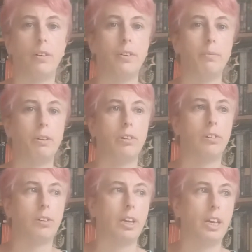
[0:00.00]

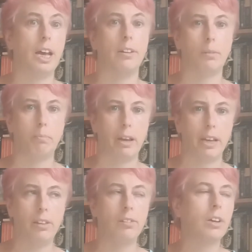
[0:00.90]
images that he had
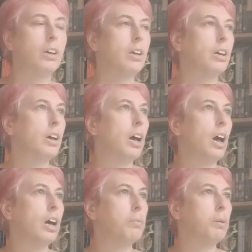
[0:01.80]
made.
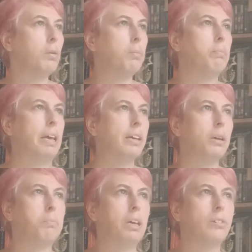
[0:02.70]
What
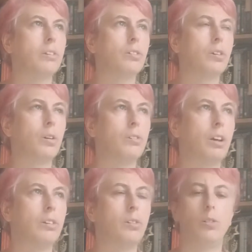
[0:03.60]
making means in this
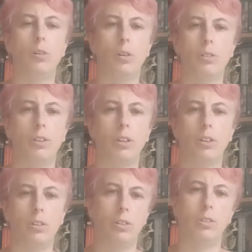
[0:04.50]
context is not the
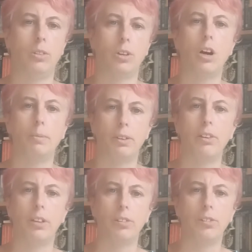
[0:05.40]
common
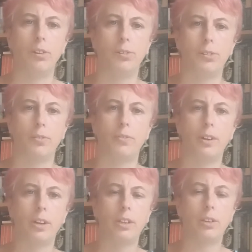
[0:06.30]
sense use of
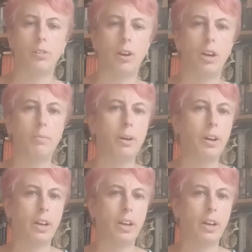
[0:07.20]
the term.